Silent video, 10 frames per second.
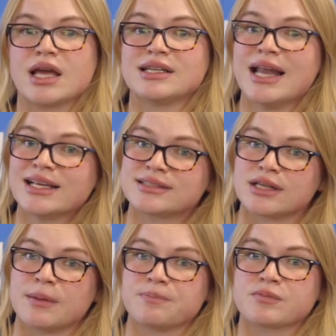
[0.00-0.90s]
Next
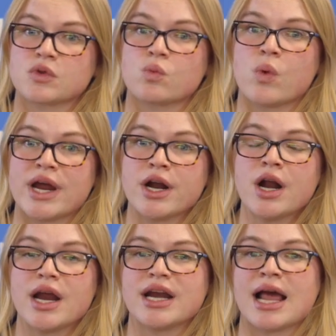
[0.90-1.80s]
up,
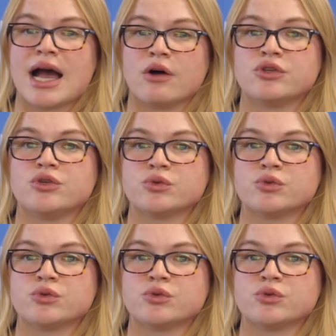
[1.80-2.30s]
where and how you